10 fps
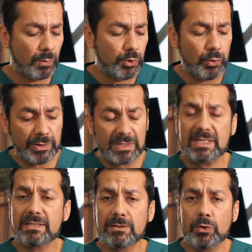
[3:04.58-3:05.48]
two of the
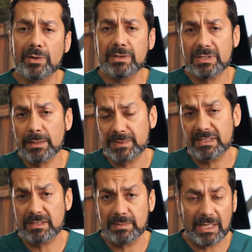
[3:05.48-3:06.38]

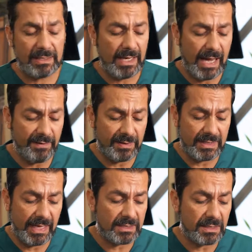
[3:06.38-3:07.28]
subsystems that they have is
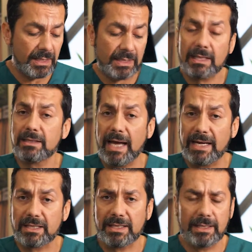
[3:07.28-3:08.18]
the S-Clean and the
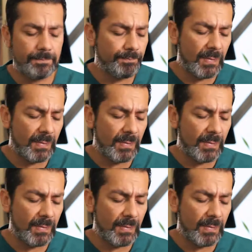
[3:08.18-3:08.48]
I-Clean.